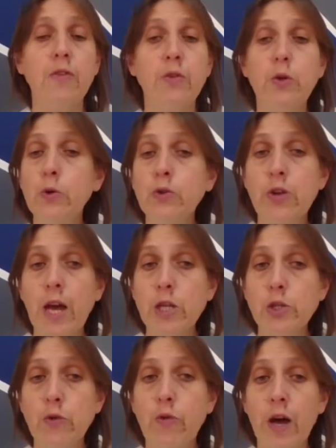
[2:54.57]
You try
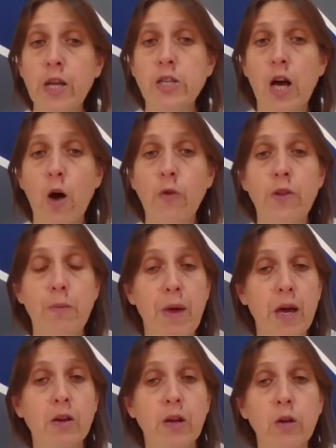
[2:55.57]
to find out the
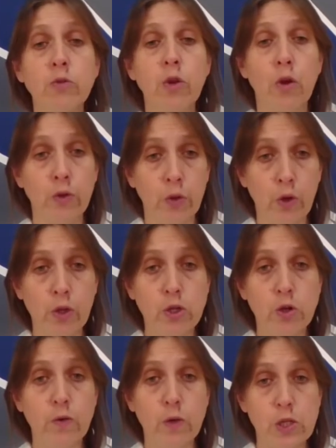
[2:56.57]
background knowledge
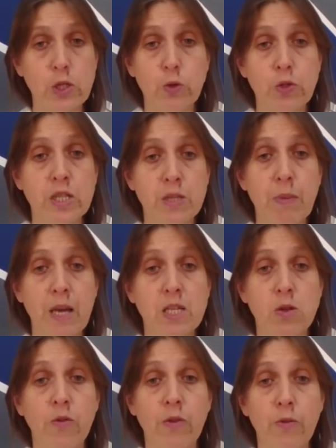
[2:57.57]
of your students
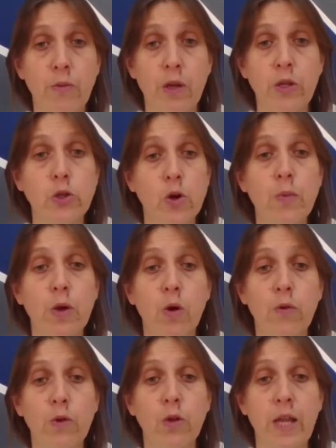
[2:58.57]
based on the topic
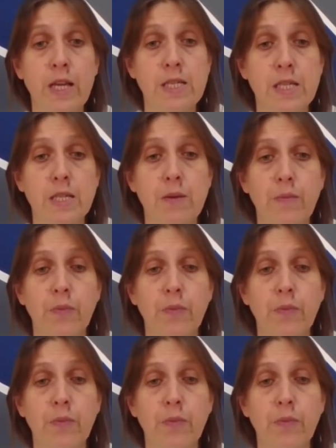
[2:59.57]
of your lesson.